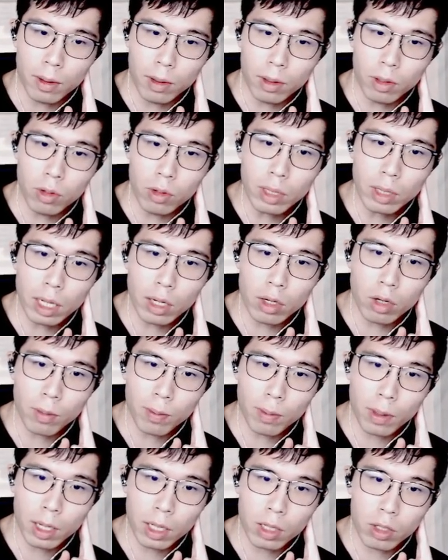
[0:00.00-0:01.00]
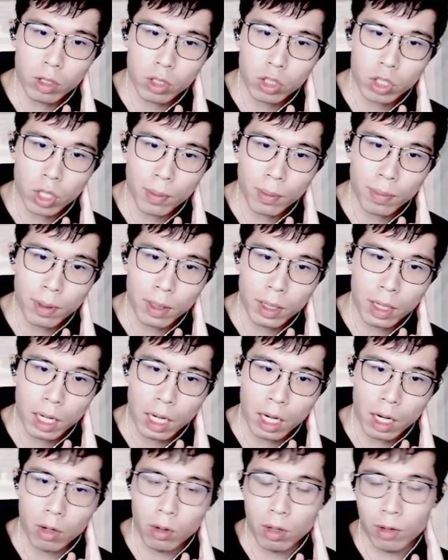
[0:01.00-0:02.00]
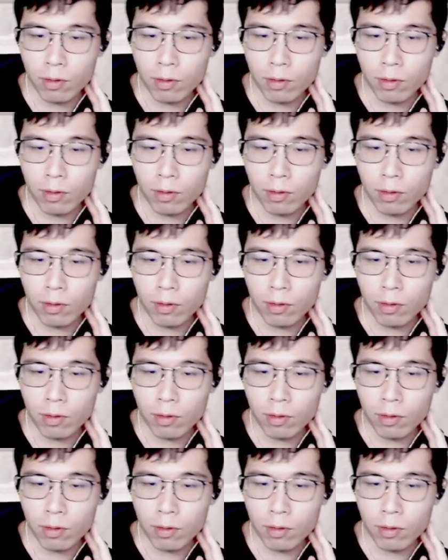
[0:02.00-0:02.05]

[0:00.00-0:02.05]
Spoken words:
You cannot play the jump now.